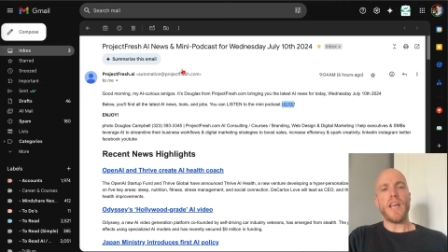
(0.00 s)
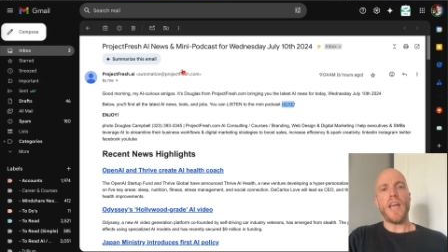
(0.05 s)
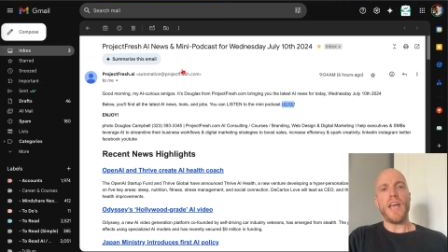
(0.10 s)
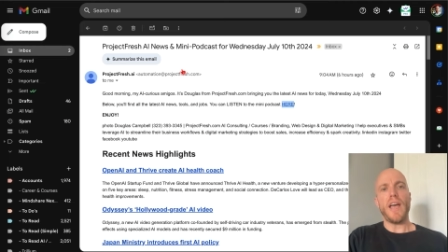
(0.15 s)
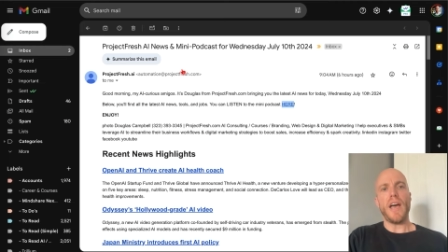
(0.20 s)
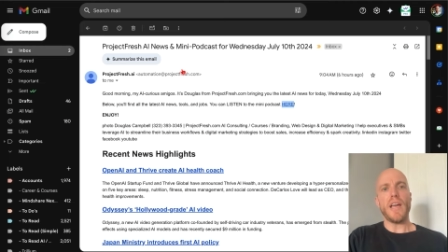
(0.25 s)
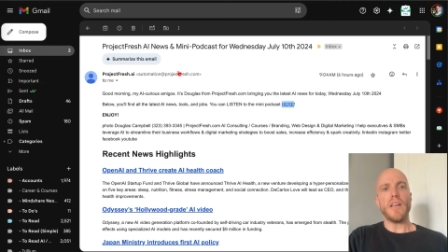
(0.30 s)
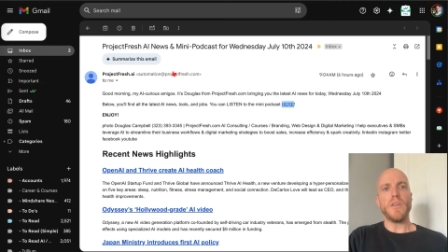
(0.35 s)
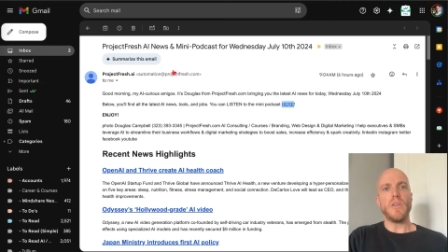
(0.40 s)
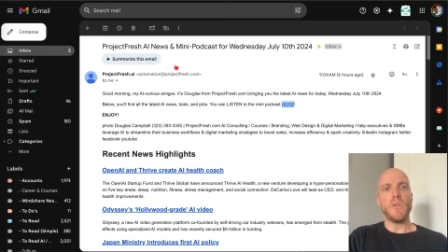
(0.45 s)

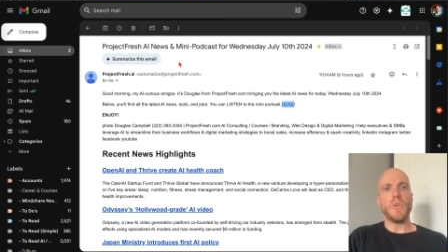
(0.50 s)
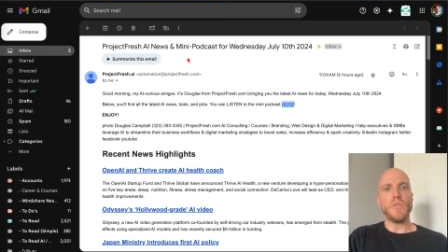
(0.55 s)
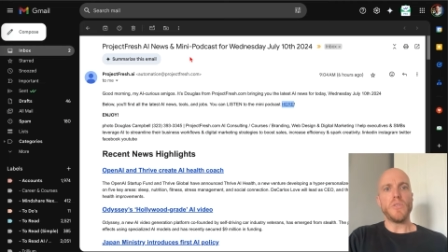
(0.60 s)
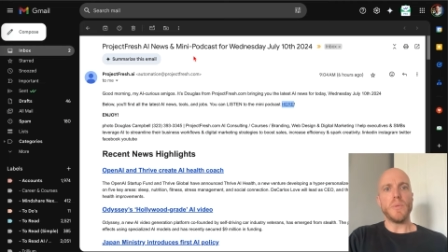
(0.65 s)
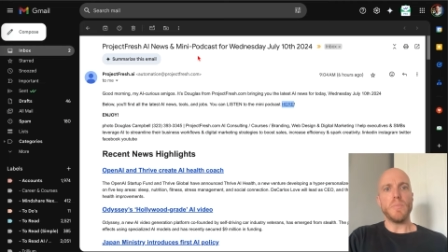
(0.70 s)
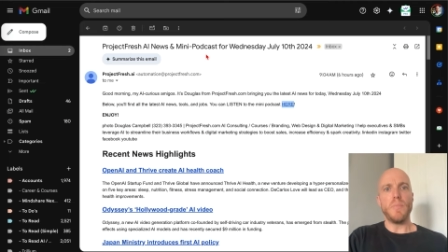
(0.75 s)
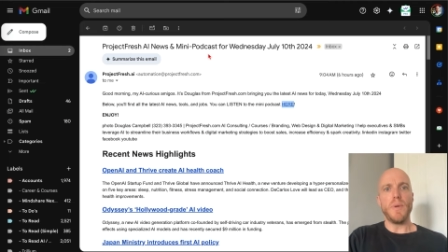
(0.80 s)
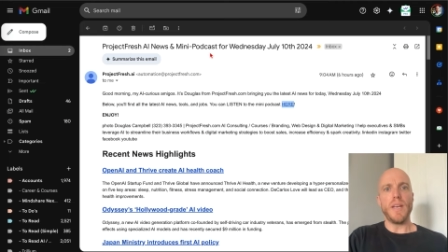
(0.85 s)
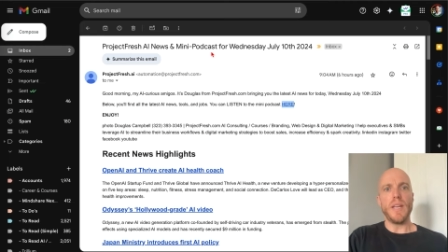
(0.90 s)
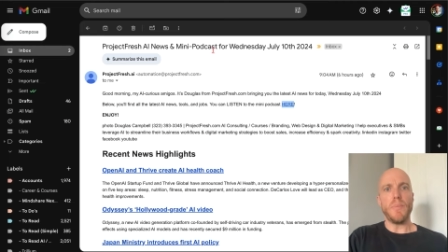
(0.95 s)
AI news
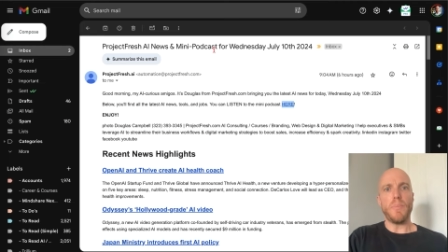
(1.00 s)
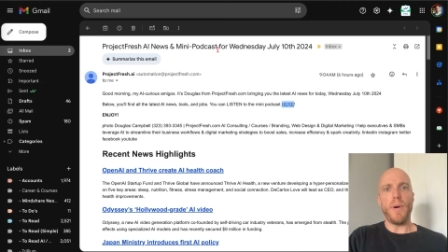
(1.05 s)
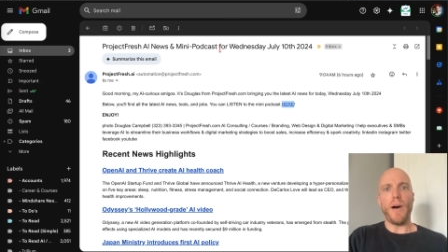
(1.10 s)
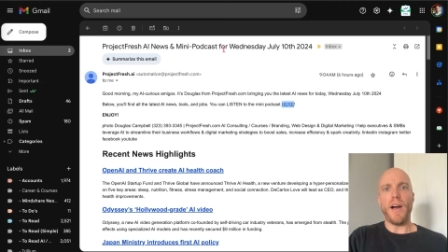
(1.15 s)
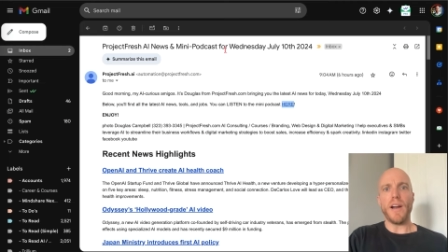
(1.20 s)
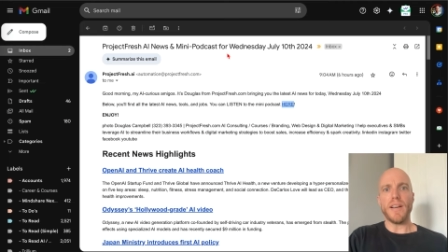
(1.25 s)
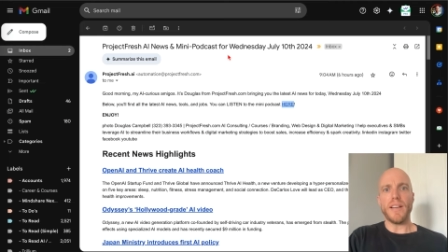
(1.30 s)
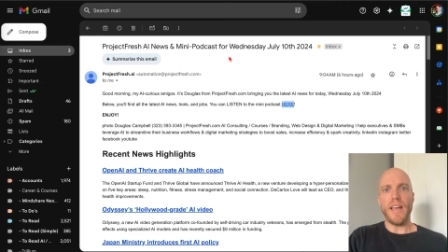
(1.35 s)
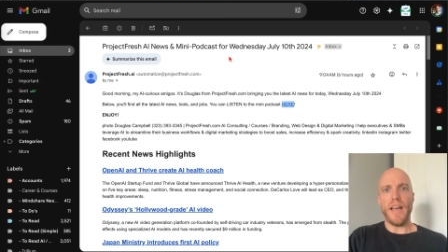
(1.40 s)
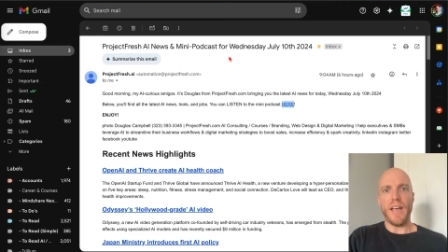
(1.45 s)
and mini
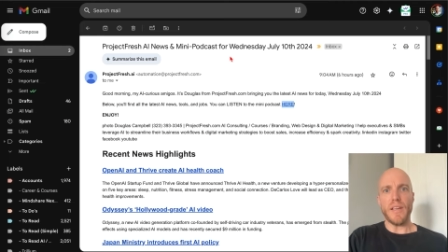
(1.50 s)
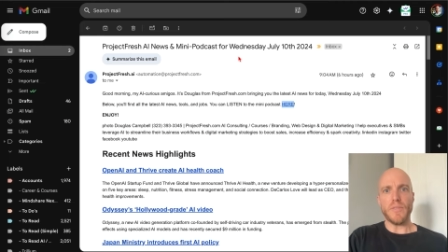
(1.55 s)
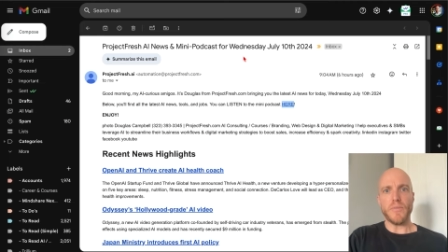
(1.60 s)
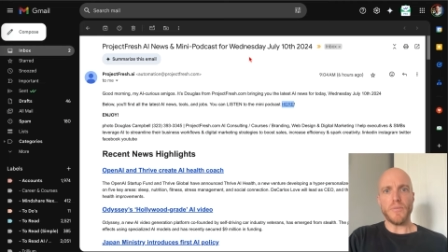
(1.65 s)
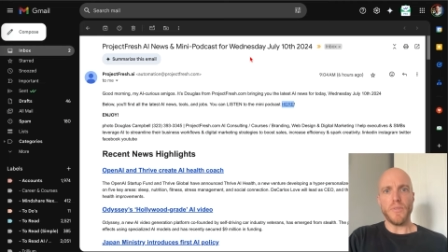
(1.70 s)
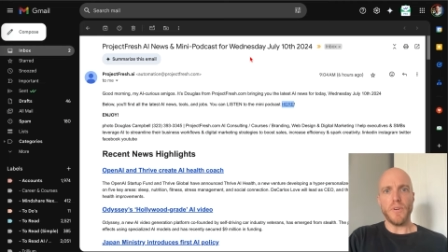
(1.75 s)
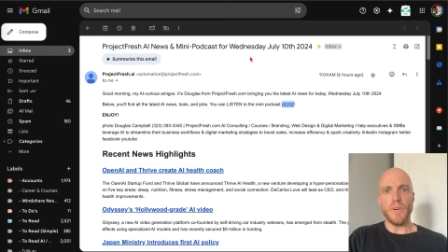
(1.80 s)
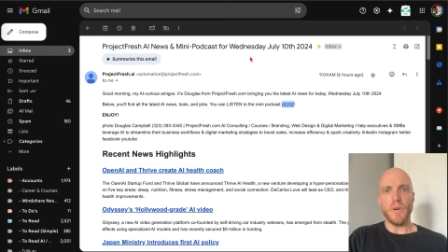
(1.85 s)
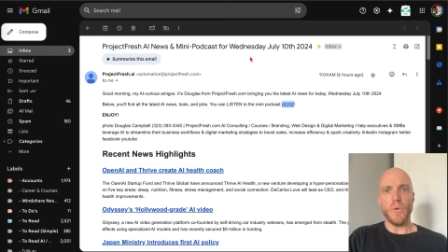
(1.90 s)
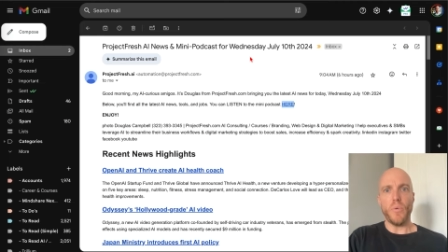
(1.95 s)
podcast
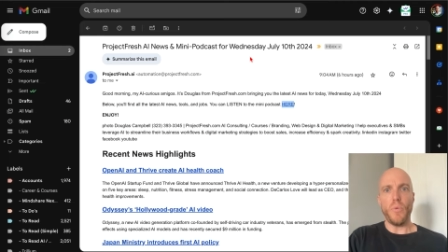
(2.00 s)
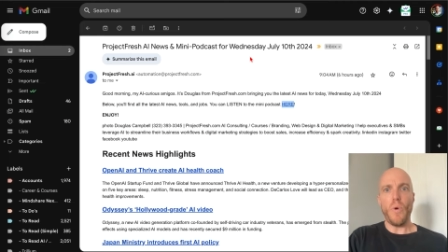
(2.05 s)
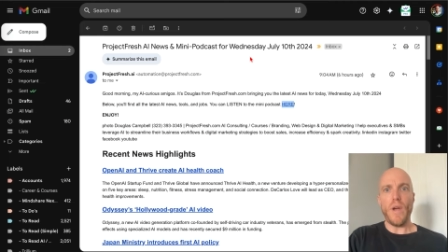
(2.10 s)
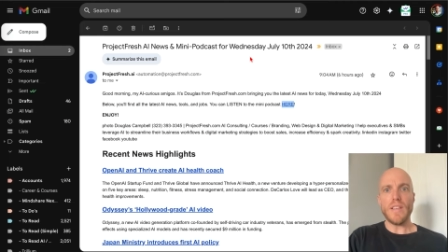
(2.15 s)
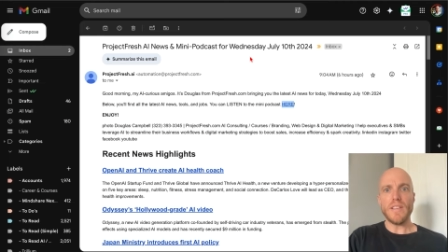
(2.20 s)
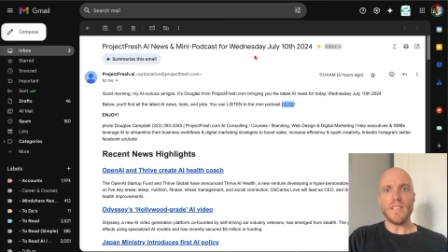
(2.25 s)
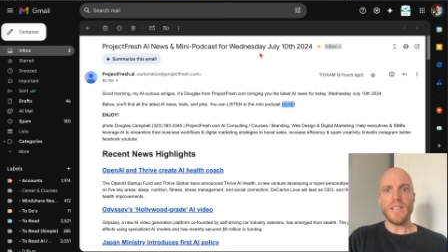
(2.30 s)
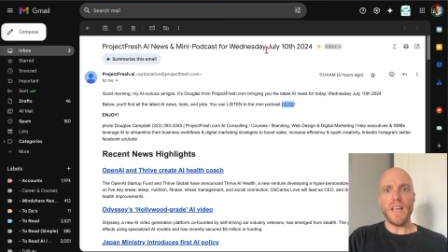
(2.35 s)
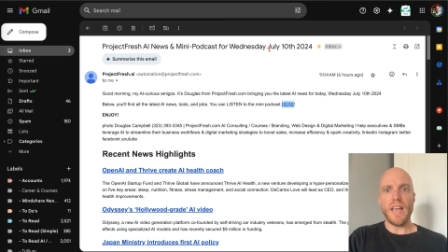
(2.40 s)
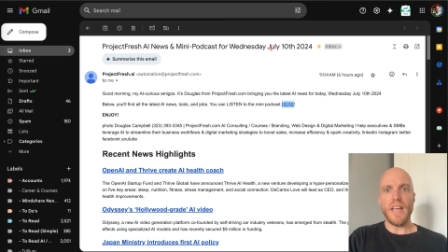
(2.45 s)
for
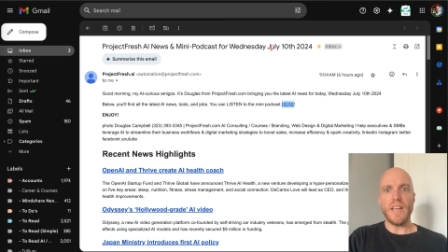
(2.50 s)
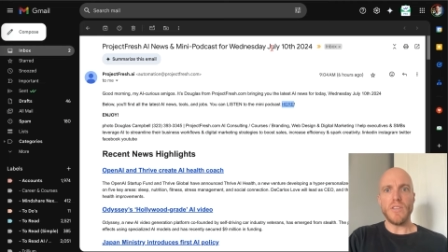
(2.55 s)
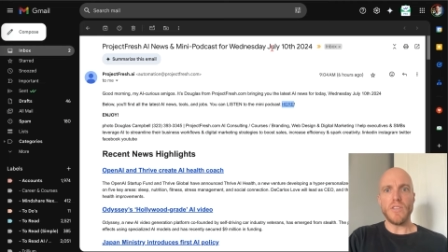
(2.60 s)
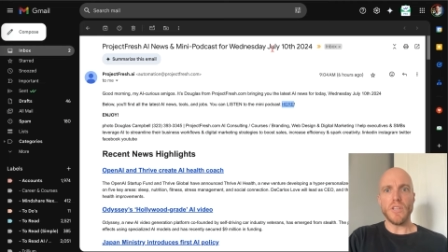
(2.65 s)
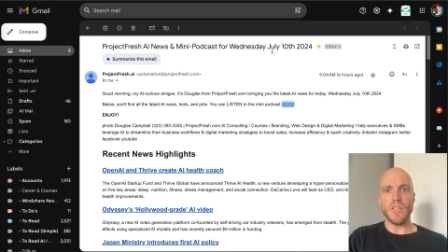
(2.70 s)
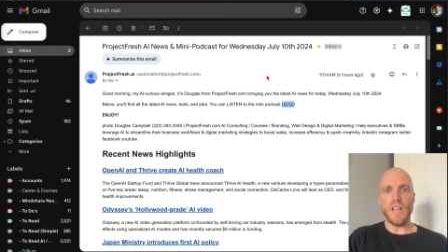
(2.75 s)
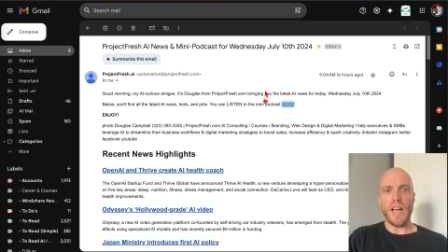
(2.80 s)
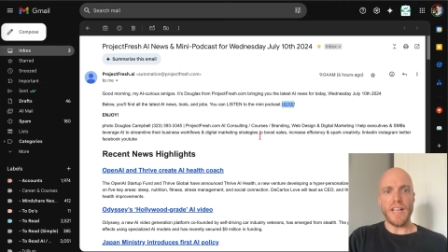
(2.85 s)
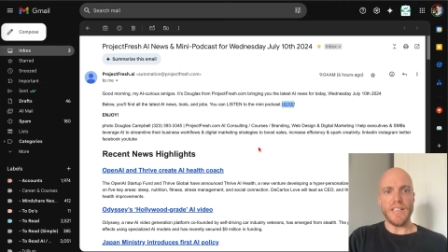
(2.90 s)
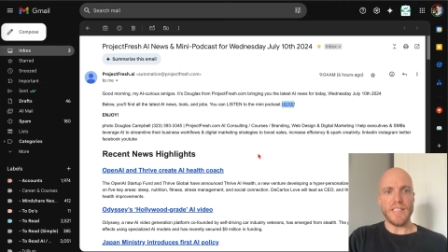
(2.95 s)
Wednesday,
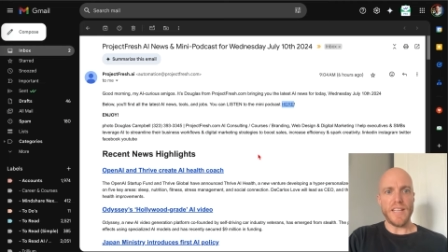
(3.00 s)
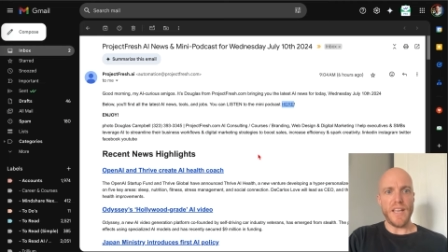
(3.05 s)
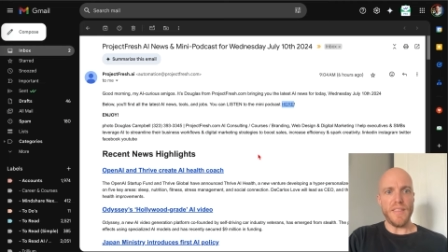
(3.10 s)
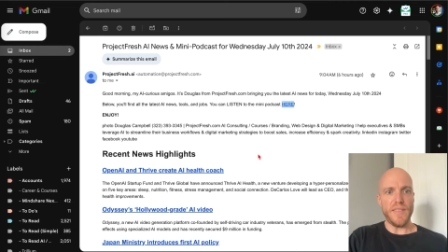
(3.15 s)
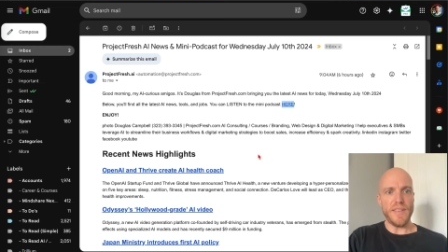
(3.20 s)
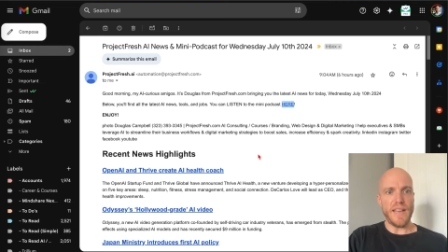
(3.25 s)
July 10th.